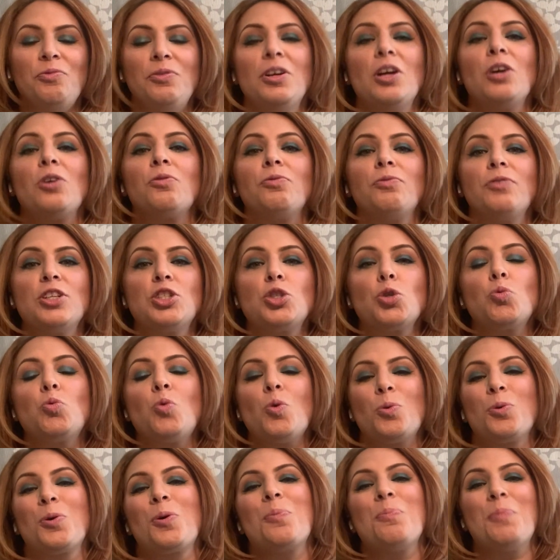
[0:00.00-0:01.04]
are
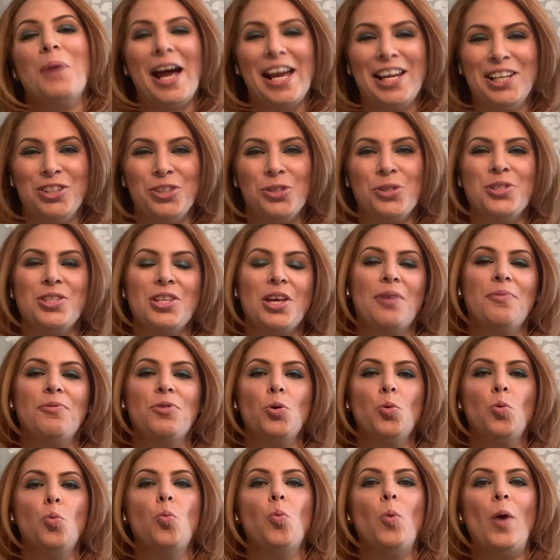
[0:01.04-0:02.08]
visual reminders of
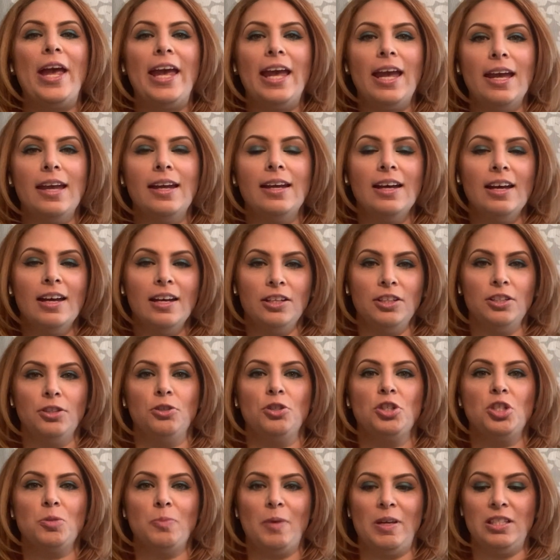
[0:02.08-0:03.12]
the way
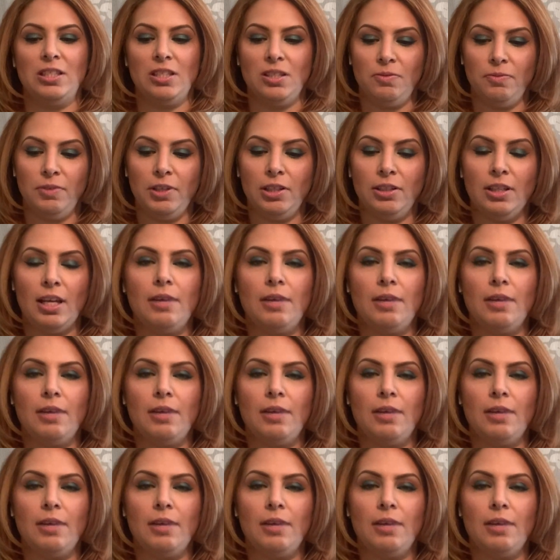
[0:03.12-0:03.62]
your spaces feel.